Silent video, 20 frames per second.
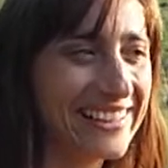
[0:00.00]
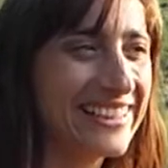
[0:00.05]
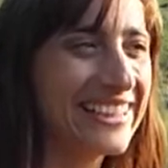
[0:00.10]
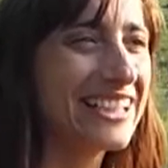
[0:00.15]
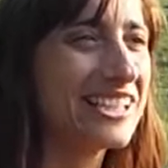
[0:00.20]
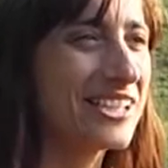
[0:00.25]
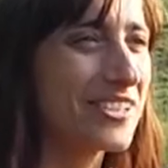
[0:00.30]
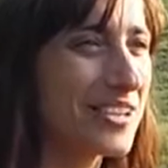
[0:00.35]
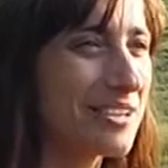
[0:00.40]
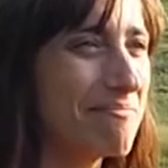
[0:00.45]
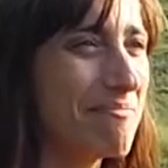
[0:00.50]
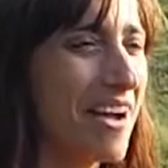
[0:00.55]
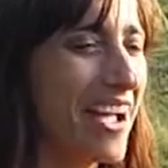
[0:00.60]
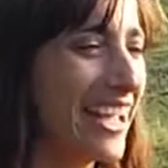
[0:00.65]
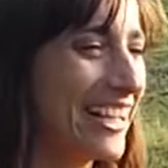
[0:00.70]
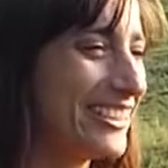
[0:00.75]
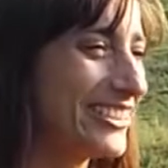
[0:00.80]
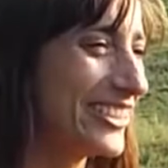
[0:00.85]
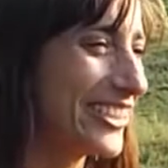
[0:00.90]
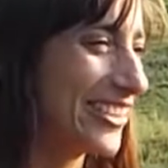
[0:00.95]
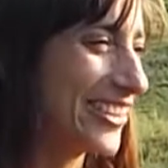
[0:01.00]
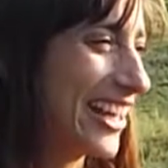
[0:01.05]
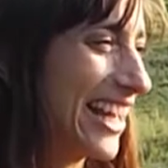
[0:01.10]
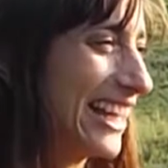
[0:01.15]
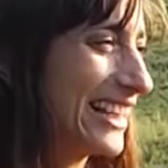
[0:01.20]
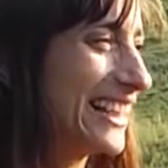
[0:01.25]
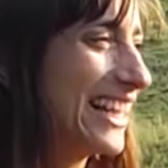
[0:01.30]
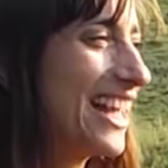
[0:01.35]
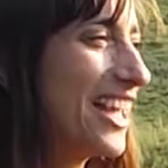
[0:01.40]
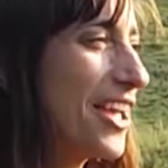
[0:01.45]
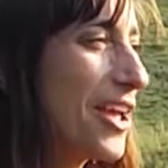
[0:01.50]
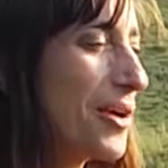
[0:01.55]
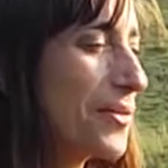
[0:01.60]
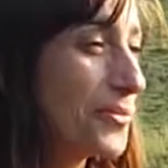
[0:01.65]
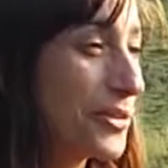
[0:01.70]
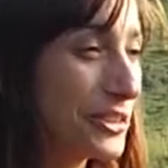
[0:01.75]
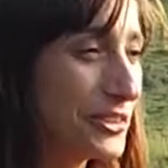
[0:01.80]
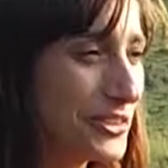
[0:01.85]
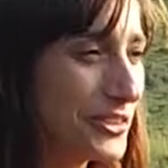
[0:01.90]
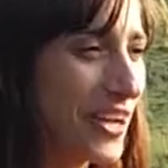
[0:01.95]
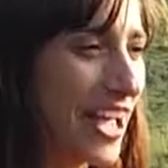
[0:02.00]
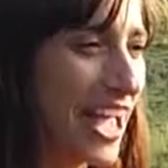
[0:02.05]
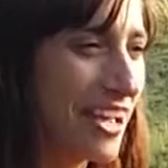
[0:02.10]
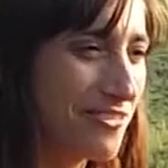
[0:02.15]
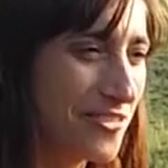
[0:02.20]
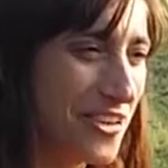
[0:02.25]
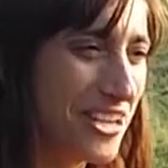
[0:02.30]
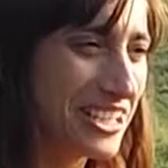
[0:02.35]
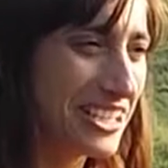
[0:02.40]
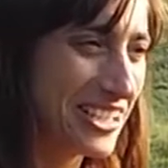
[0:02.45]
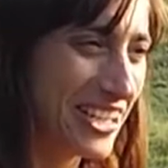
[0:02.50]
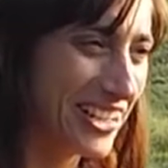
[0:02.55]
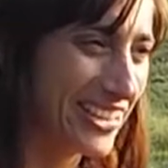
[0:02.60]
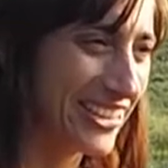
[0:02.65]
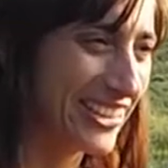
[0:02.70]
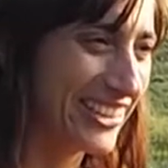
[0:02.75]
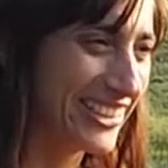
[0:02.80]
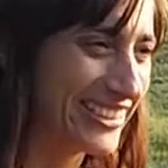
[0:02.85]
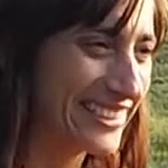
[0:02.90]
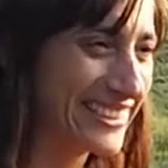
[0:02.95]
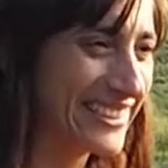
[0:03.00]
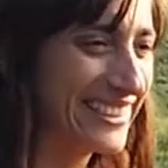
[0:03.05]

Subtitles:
it's a reminder that we do have one another.